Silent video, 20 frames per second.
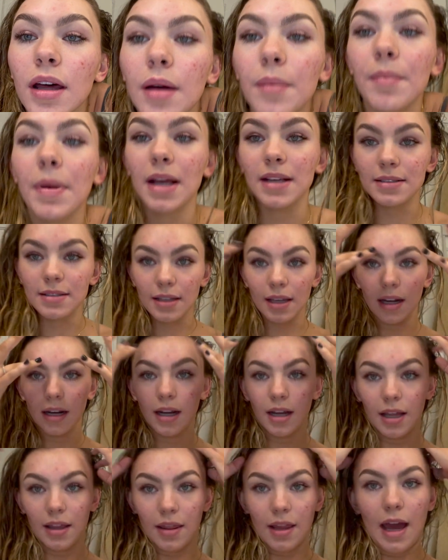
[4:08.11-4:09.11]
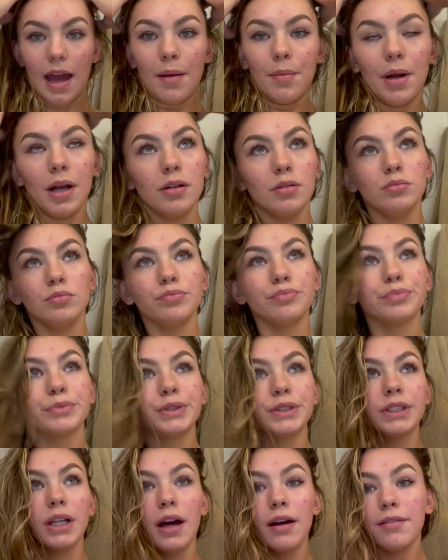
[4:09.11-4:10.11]
mascara and the eyebrow
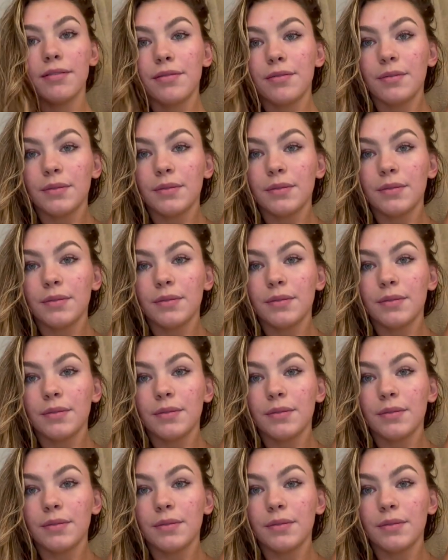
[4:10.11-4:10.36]
stuff.